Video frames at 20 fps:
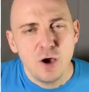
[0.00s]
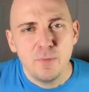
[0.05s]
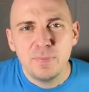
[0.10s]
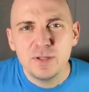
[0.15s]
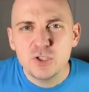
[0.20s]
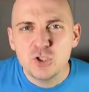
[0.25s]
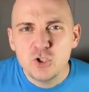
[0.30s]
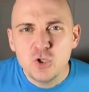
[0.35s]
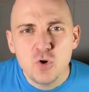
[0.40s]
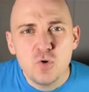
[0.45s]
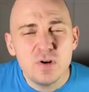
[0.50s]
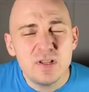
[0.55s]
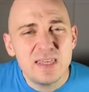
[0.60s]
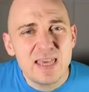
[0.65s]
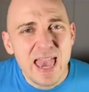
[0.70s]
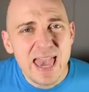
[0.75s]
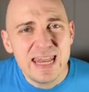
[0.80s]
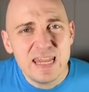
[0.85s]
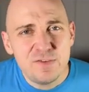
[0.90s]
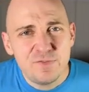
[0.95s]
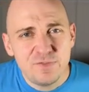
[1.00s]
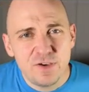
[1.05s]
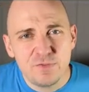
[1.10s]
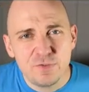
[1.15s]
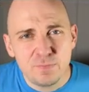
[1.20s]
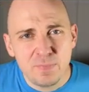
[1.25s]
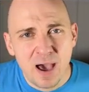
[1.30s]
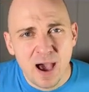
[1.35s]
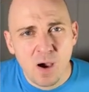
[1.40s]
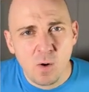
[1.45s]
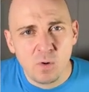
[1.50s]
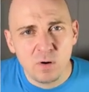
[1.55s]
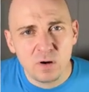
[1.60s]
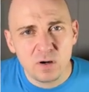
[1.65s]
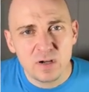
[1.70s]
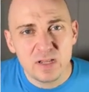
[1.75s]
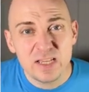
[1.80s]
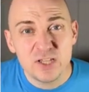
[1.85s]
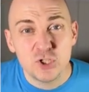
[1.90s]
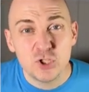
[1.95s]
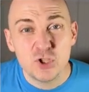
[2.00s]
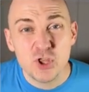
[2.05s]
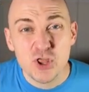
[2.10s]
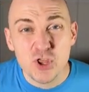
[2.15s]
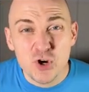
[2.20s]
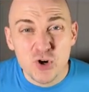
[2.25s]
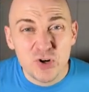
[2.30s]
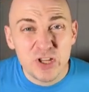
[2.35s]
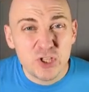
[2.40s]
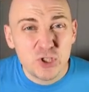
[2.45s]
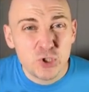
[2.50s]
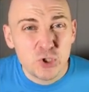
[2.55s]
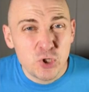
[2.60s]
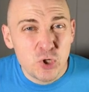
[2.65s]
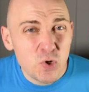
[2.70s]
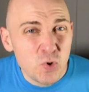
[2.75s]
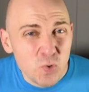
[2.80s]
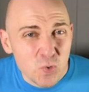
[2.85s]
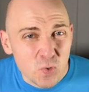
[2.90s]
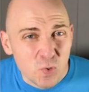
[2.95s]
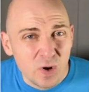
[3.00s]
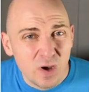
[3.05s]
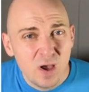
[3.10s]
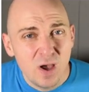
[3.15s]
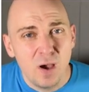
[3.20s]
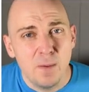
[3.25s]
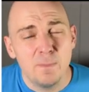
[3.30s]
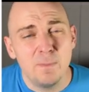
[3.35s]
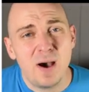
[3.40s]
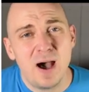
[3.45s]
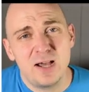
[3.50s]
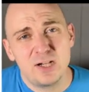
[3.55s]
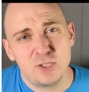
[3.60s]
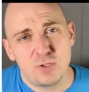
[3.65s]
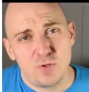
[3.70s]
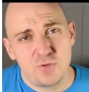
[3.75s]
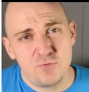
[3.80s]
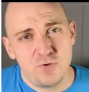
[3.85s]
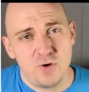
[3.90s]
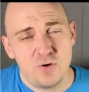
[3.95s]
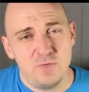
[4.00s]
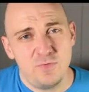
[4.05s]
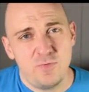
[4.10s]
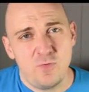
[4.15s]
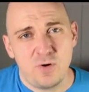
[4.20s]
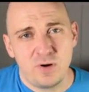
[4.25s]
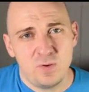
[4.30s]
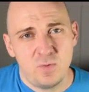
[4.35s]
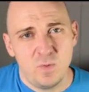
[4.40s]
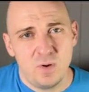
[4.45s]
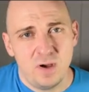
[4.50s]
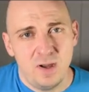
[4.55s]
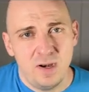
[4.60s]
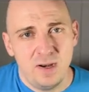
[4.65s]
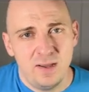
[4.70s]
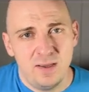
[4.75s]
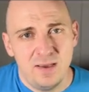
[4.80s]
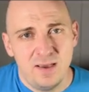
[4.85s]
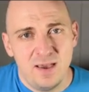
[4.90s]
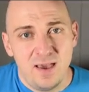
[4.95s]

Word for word: But 2 to the 85th power is 32 modulo 341.